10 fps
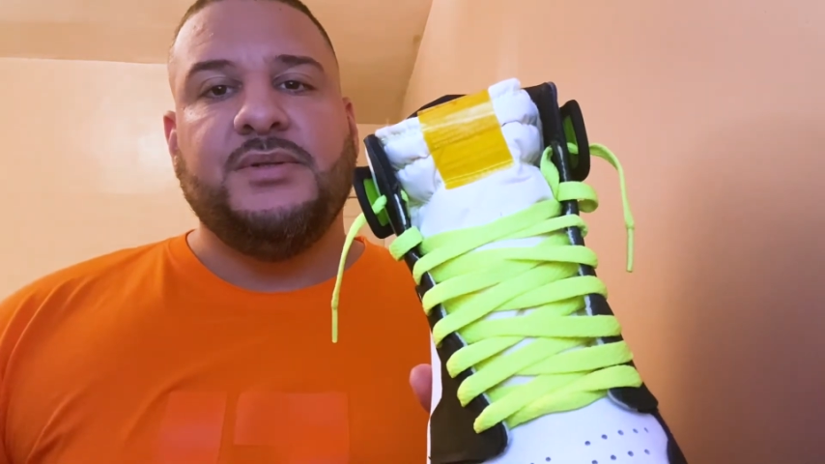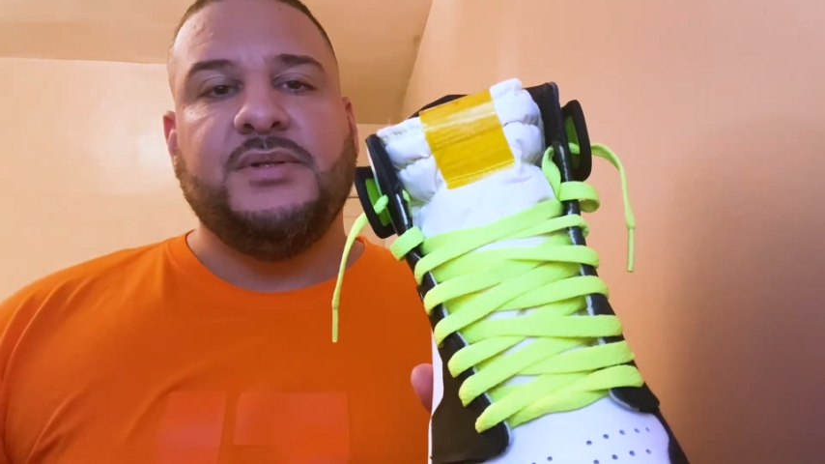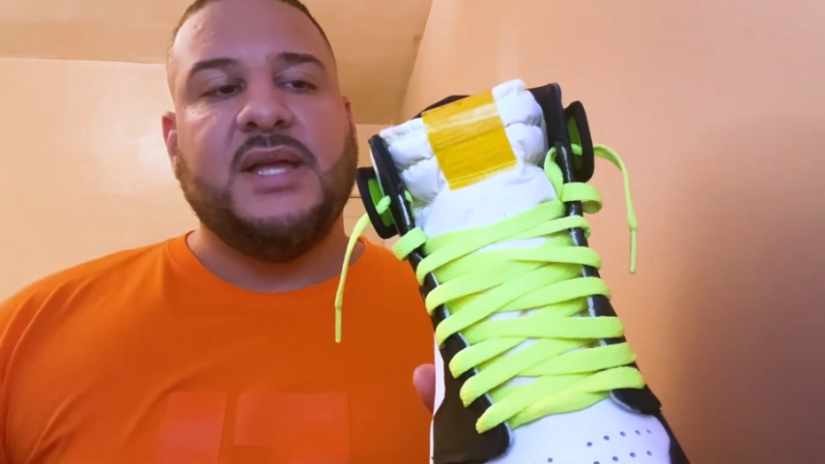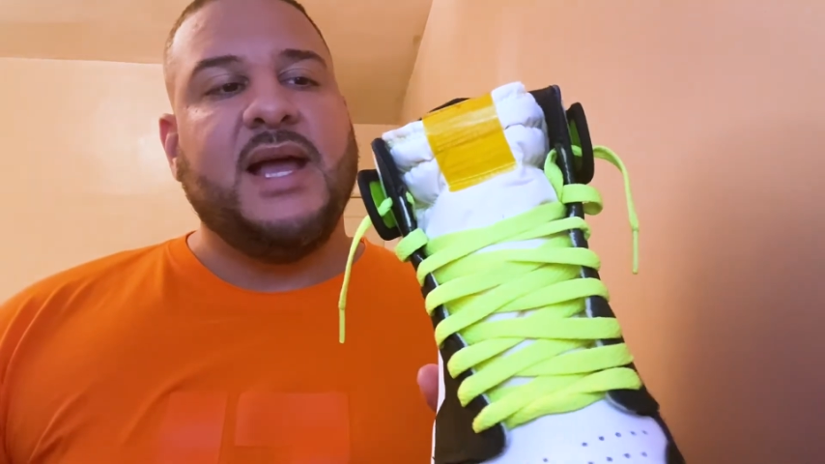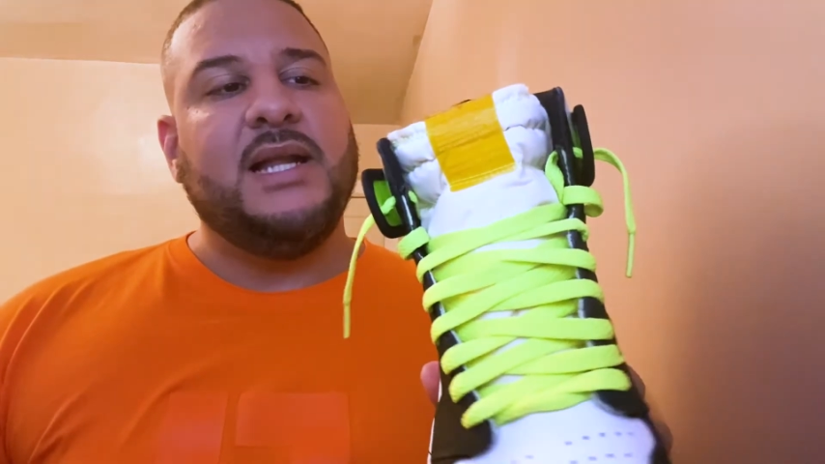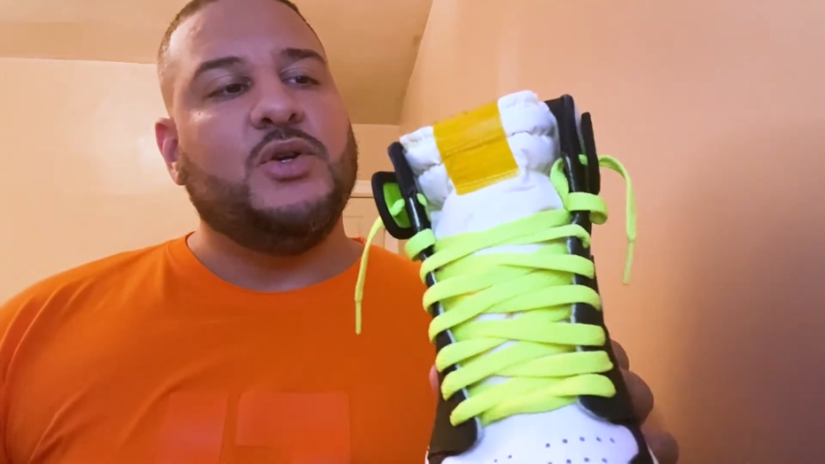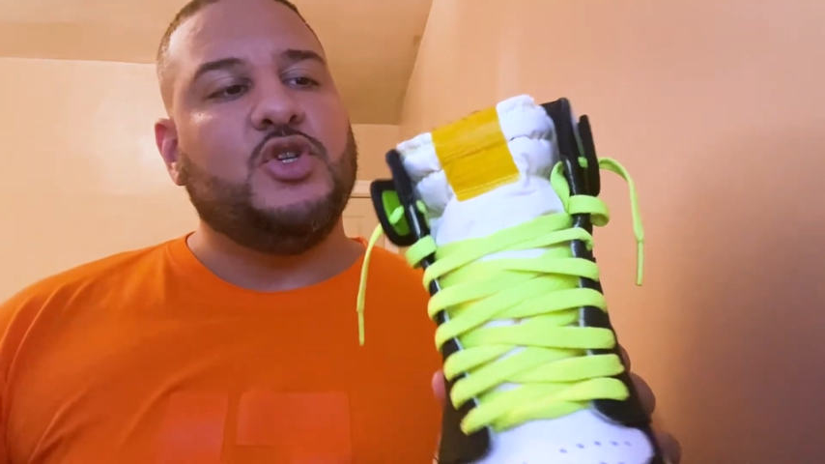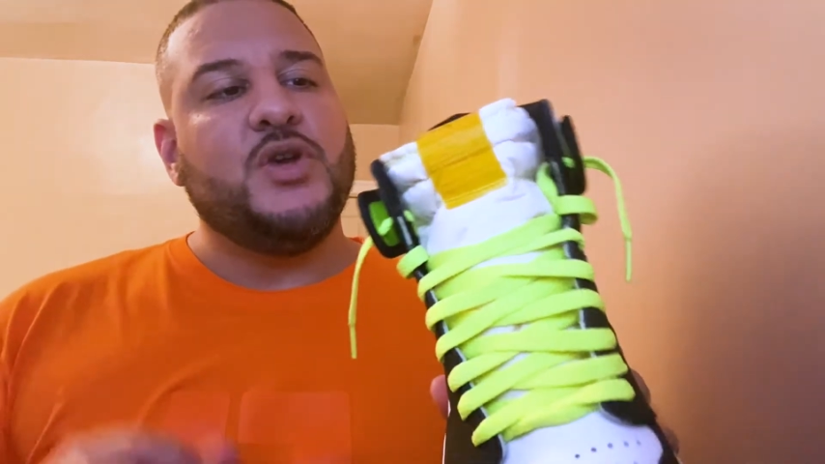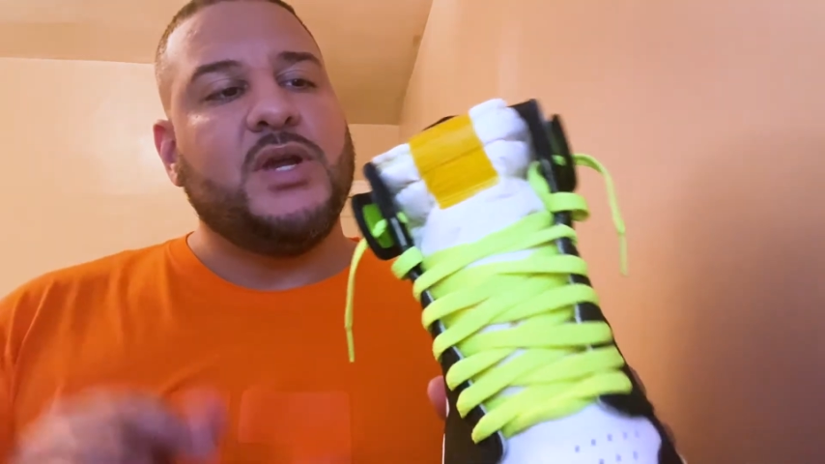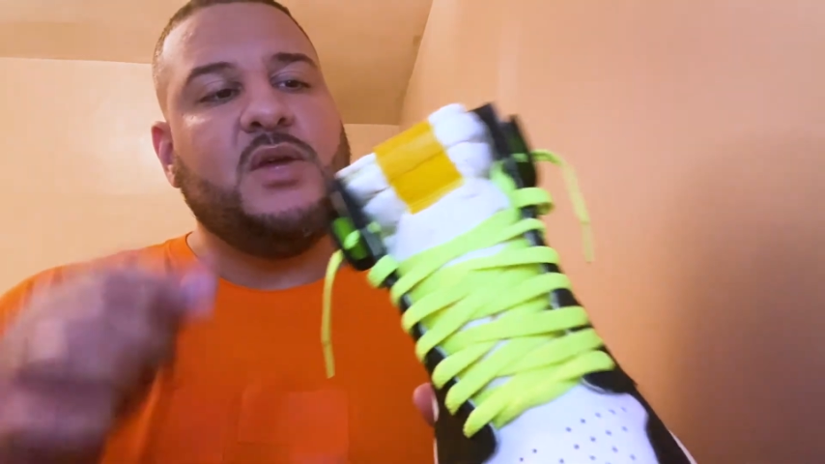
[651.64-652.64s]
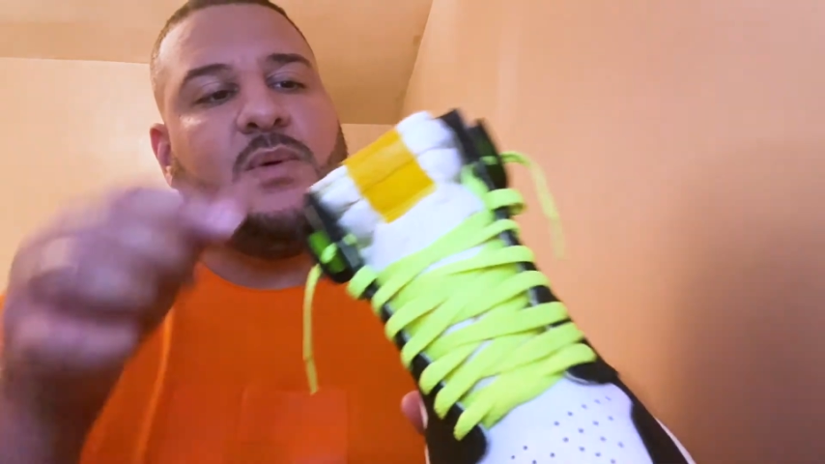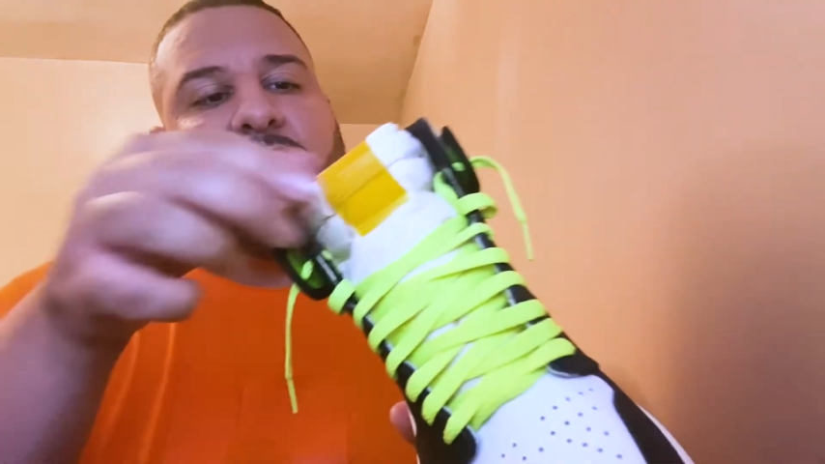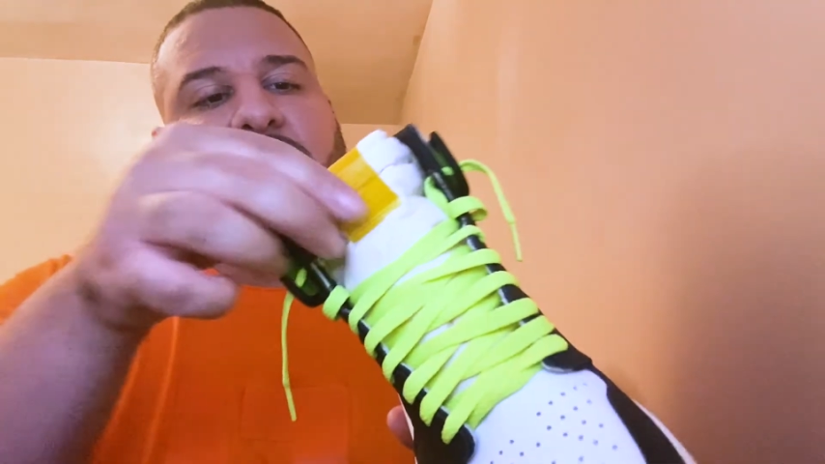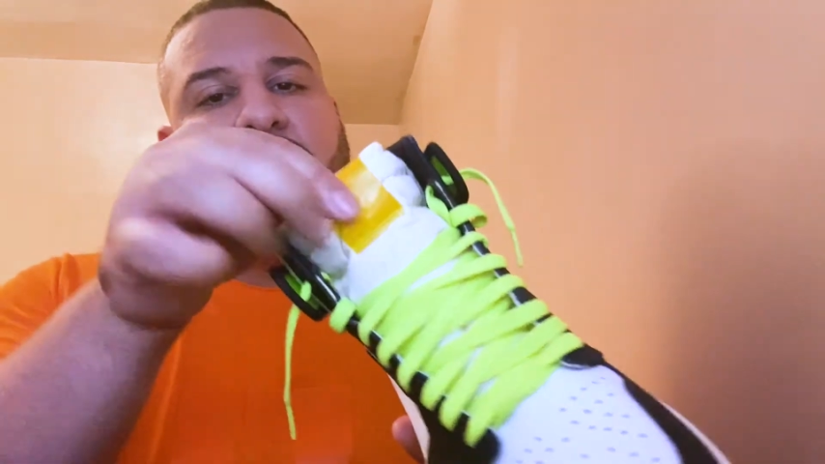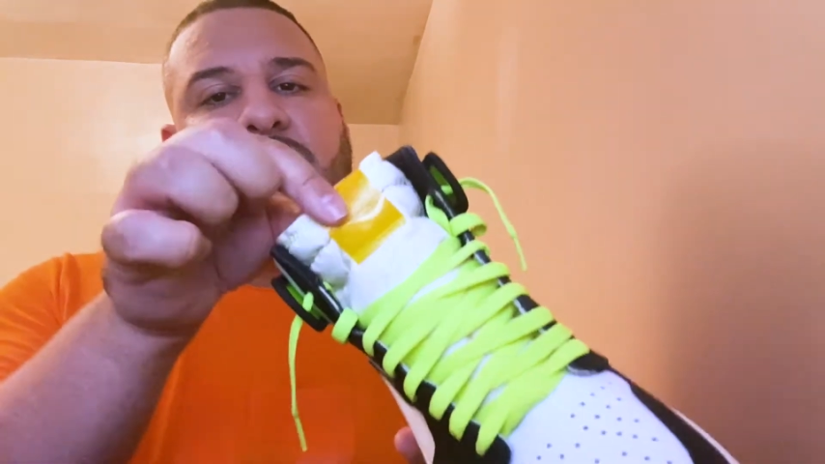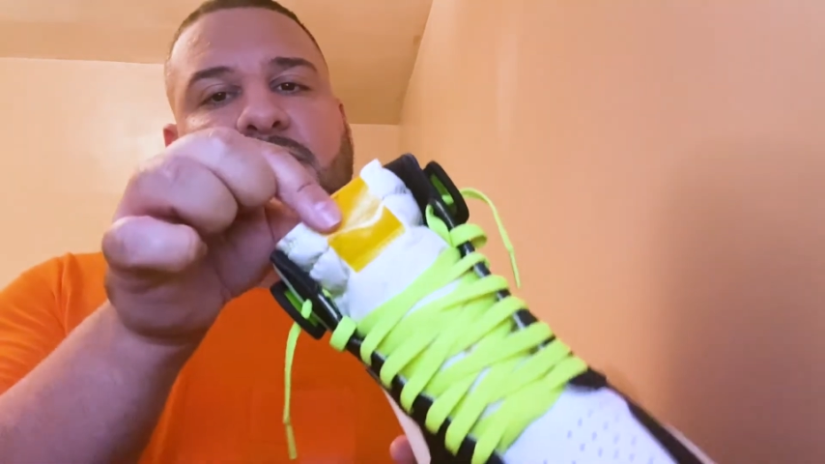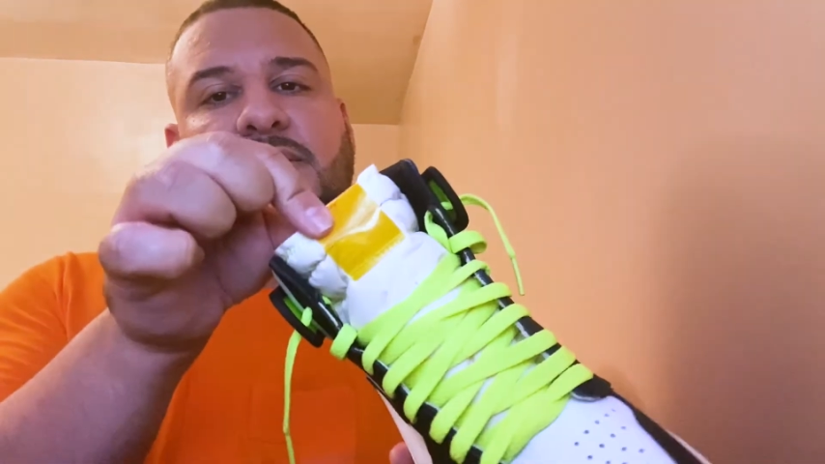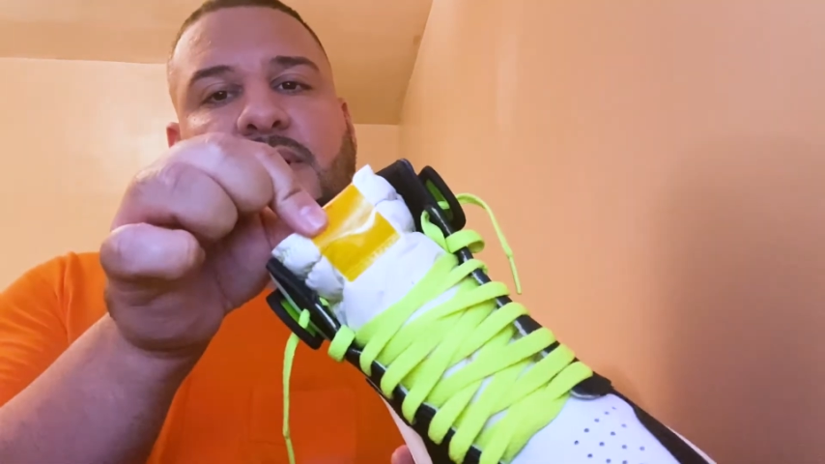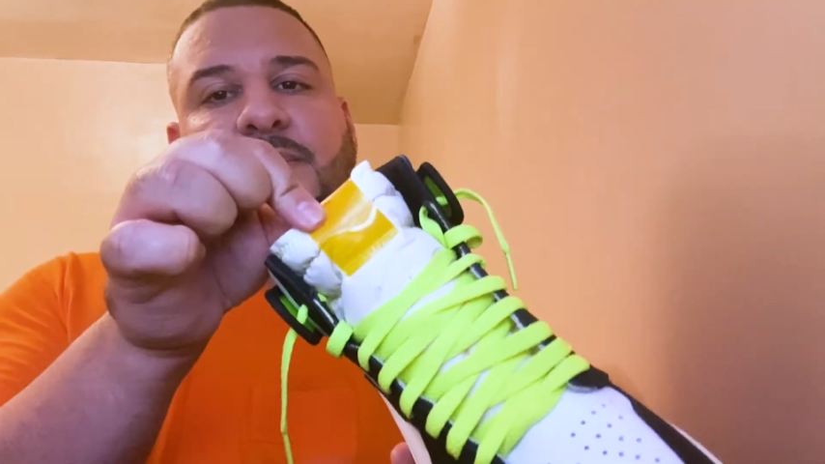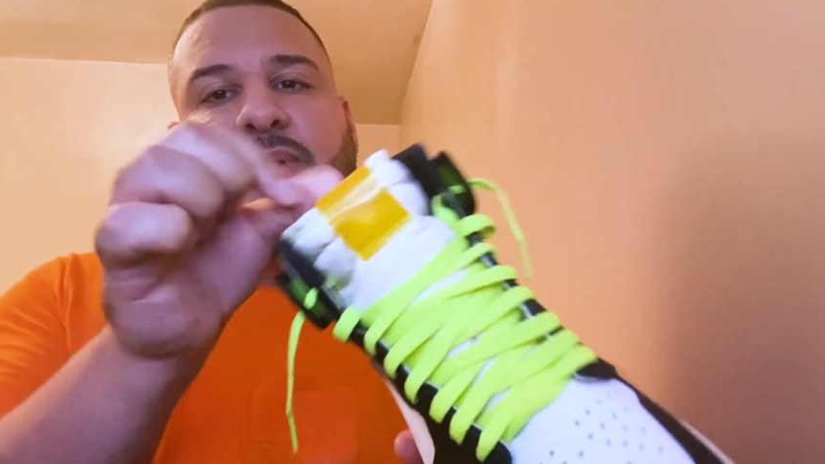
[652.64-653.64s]
got a little tricky with it and
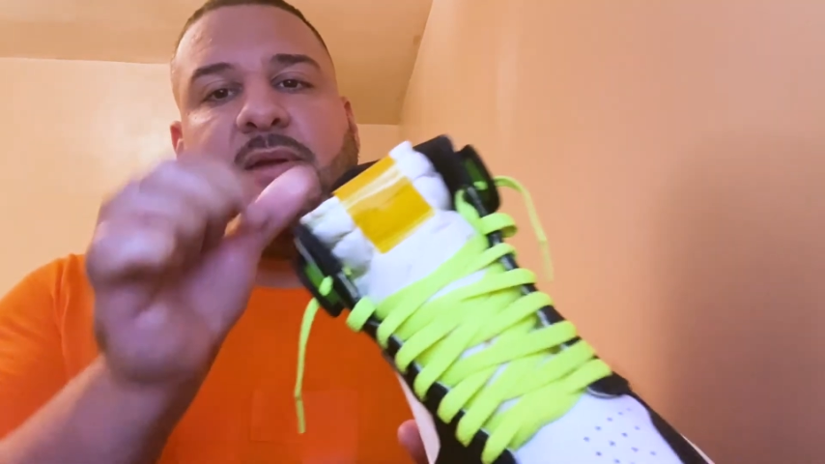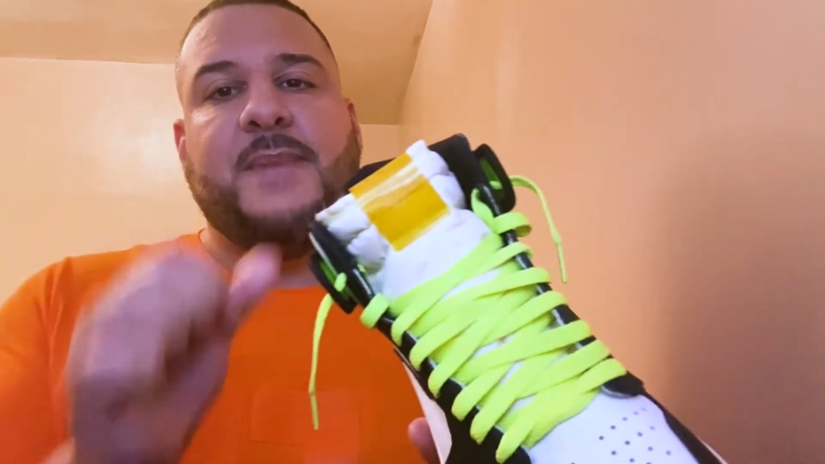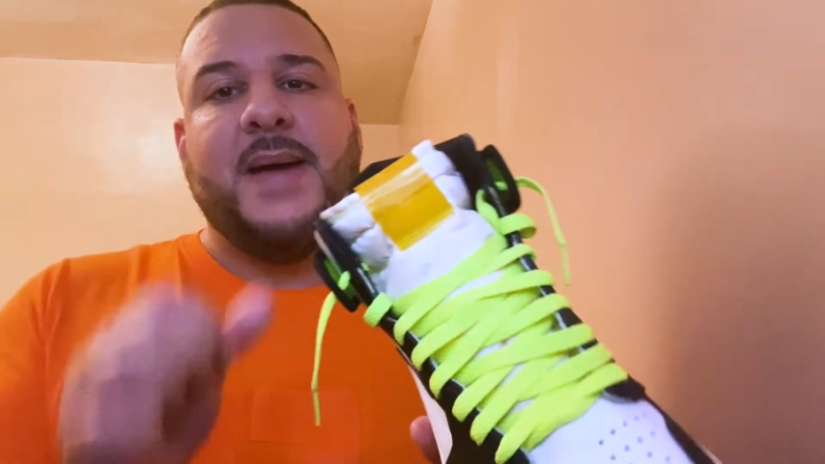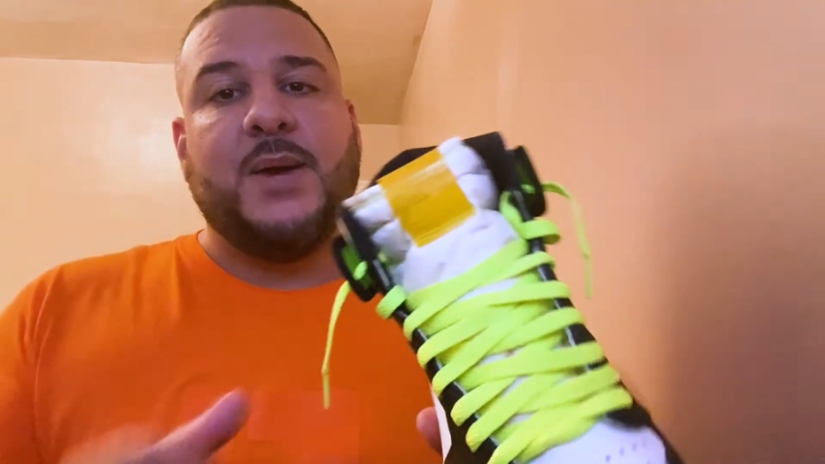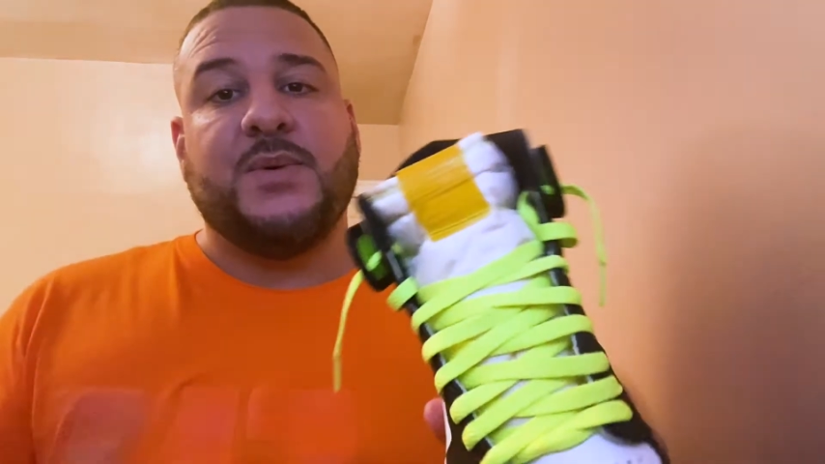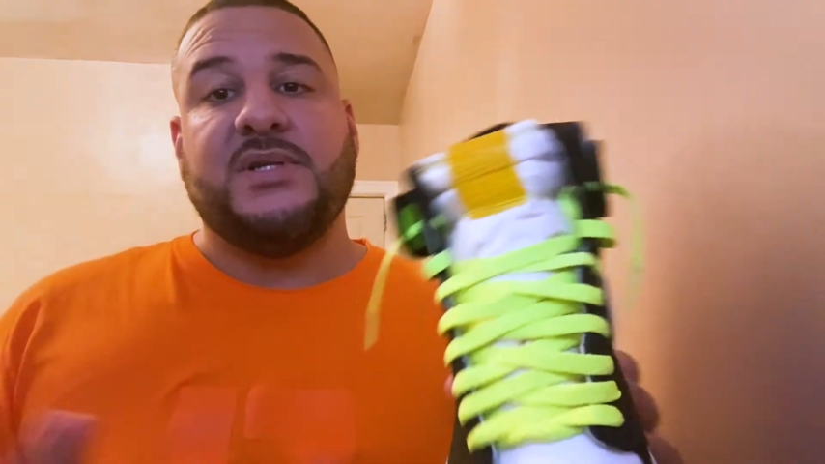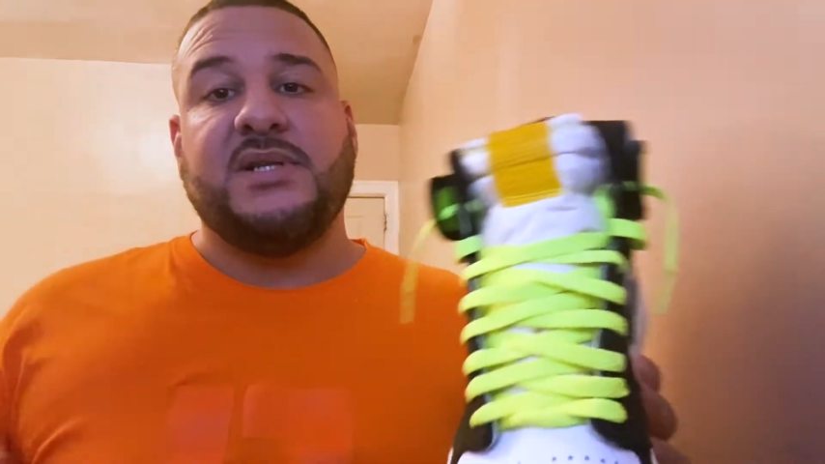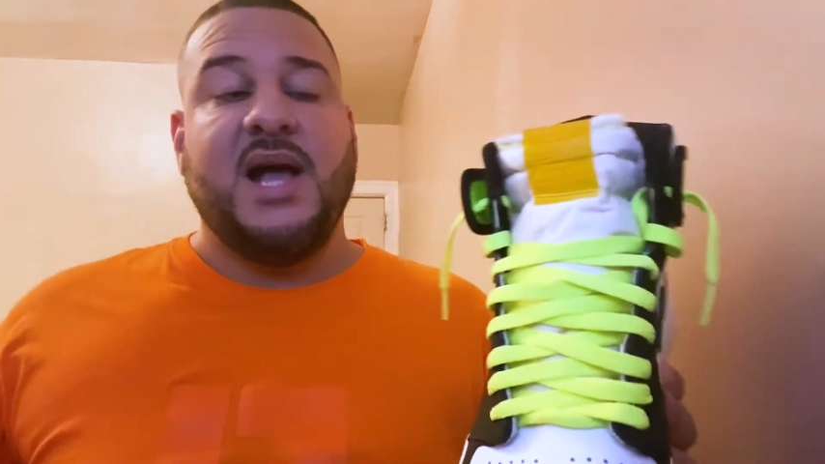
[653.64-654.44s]
put it backwards.